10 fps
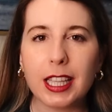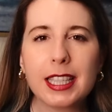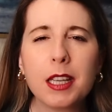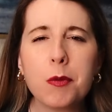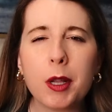
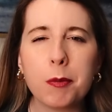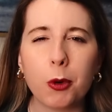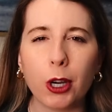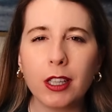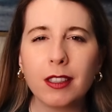let's get one
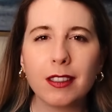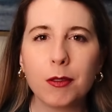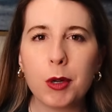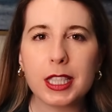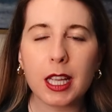more.
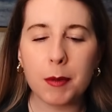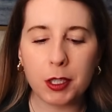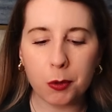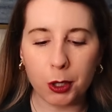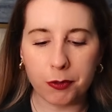What's coming
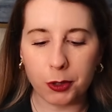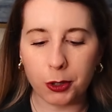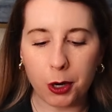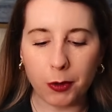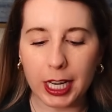toward
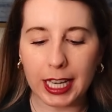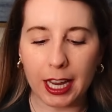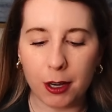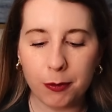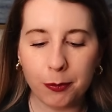Virgo right
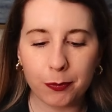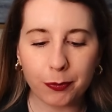now?